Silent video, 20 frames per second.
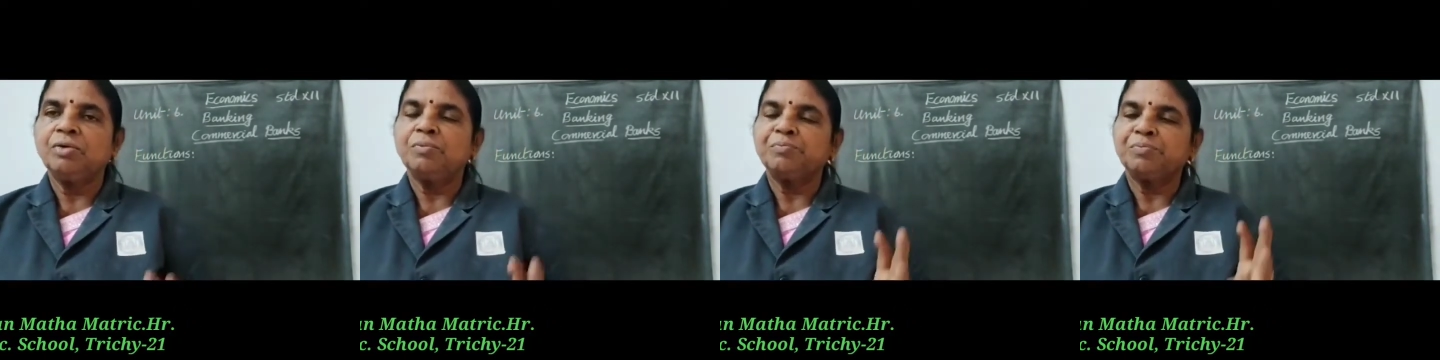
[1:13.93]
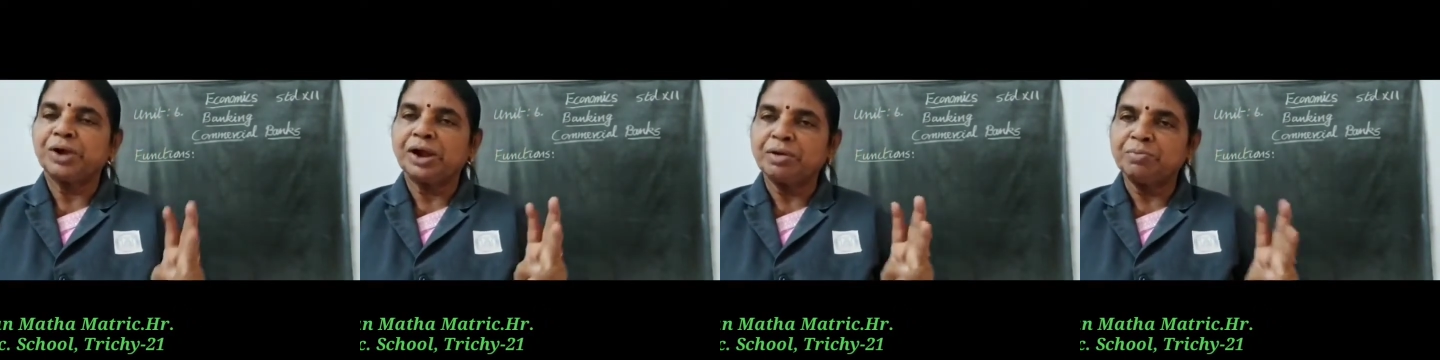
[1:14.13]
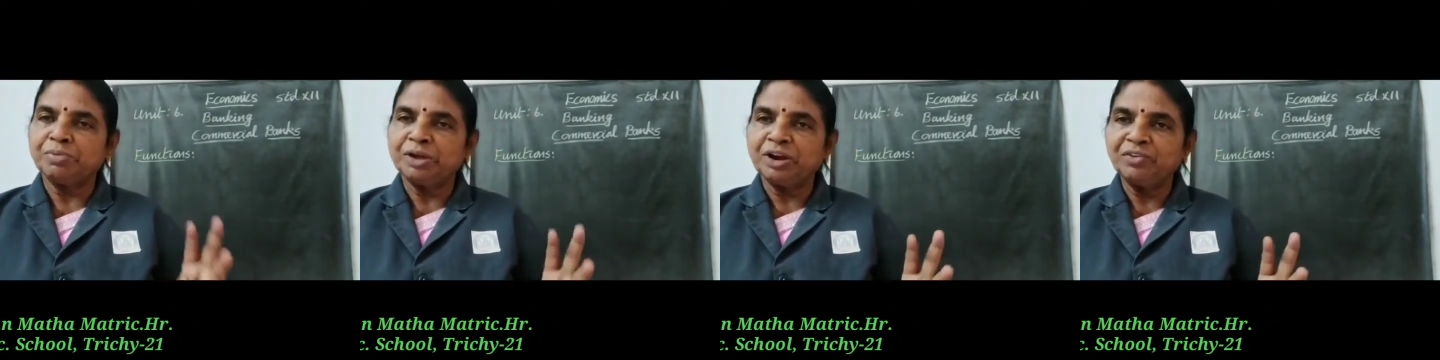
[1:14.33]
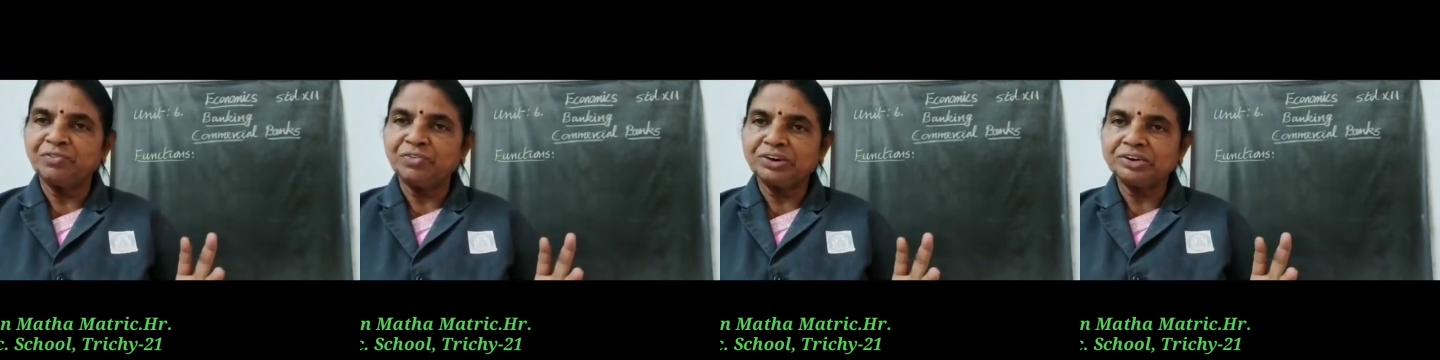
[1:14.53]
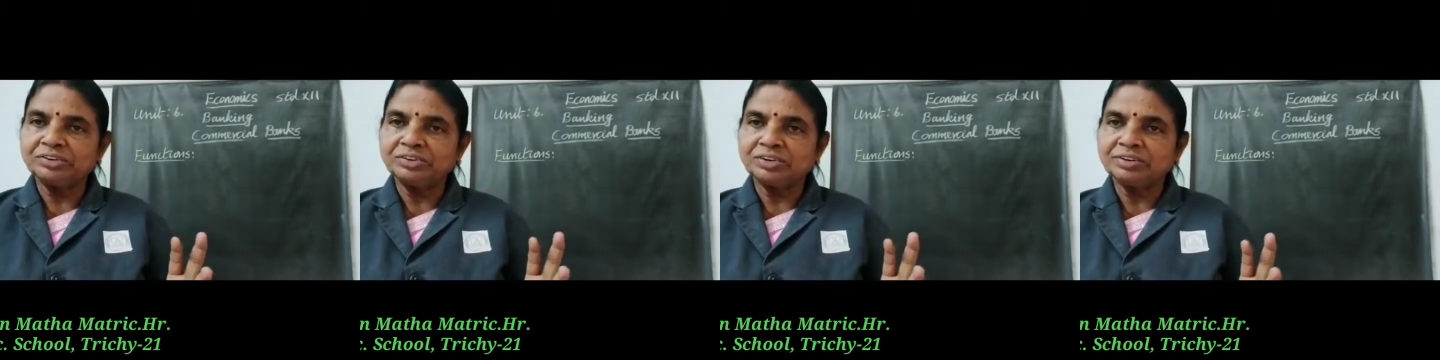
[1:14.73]
primary
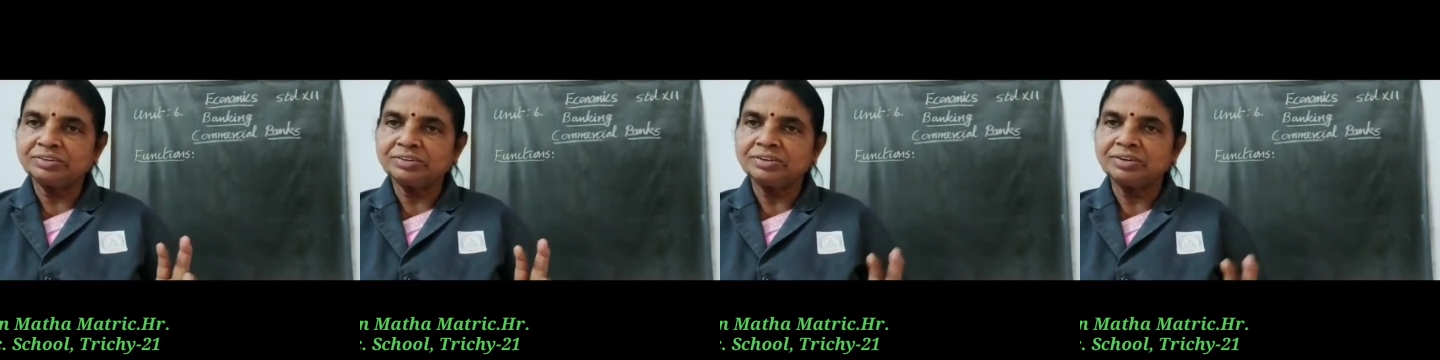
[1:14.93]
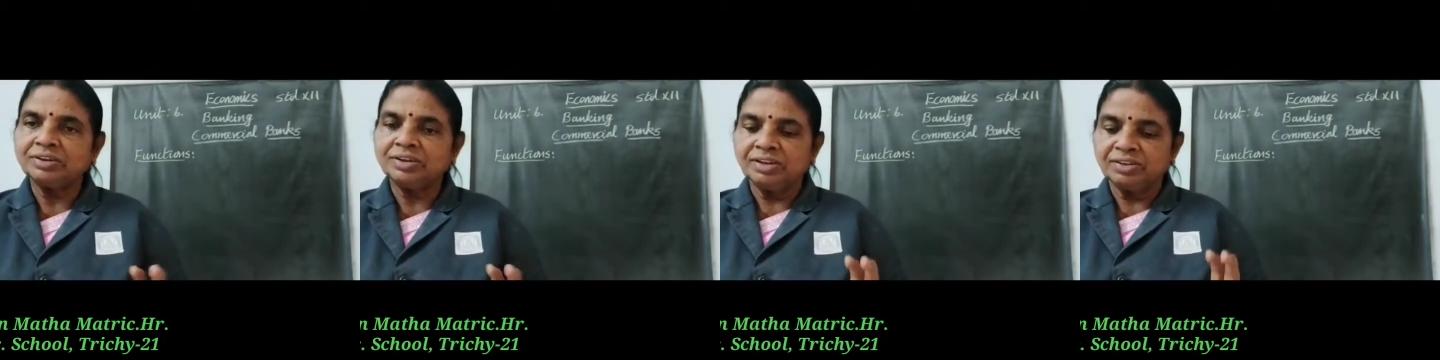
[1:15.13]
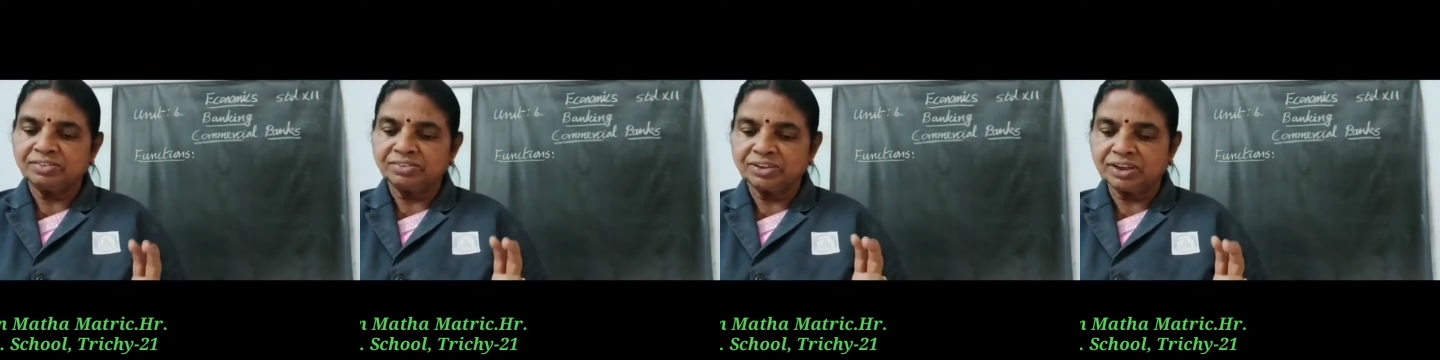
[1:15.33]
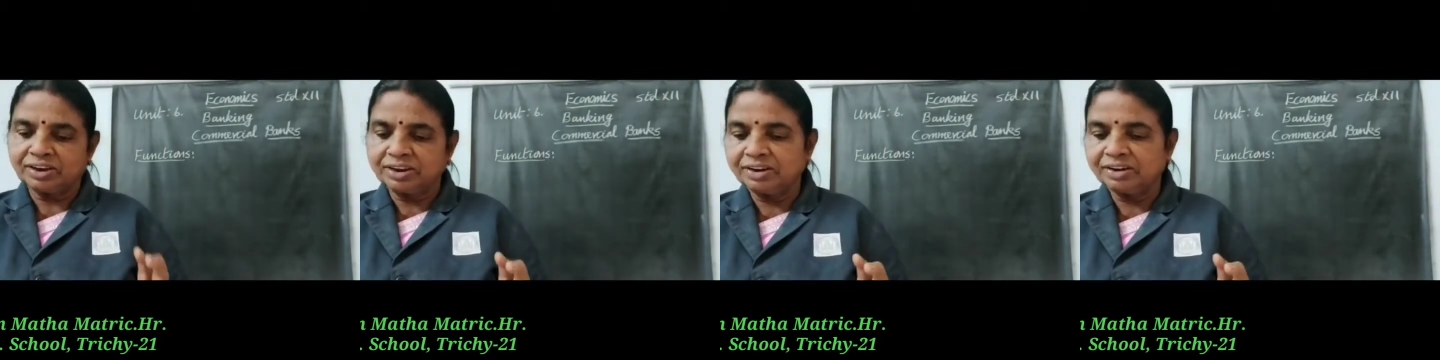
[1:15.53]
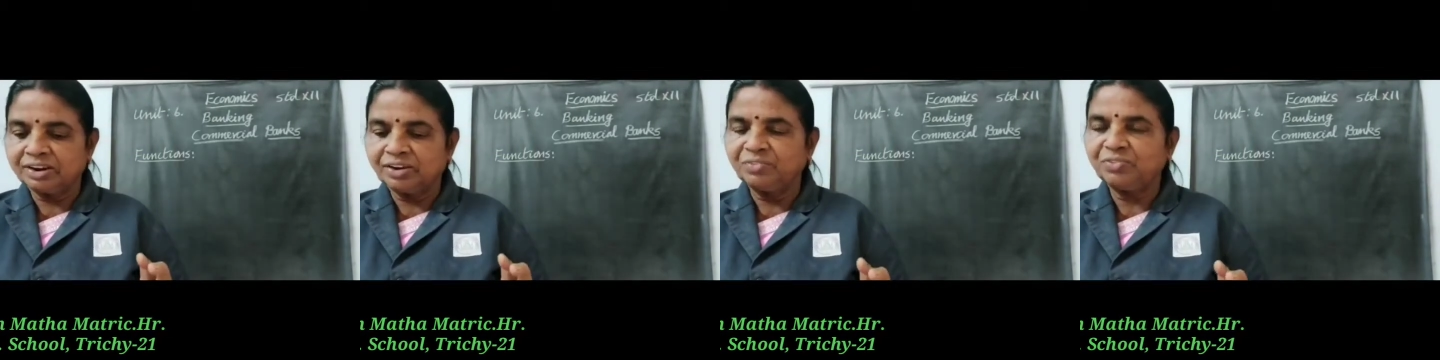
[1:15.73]
functions,
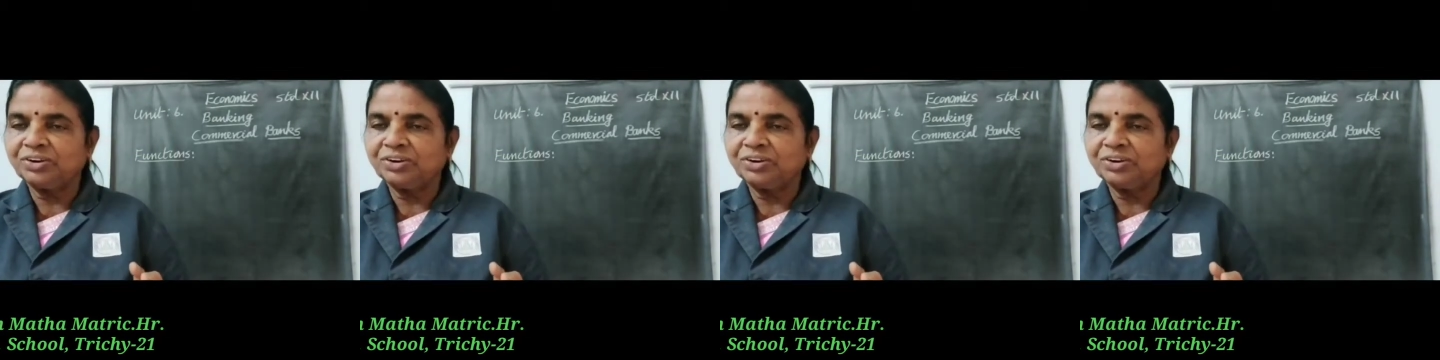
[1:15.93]
secondary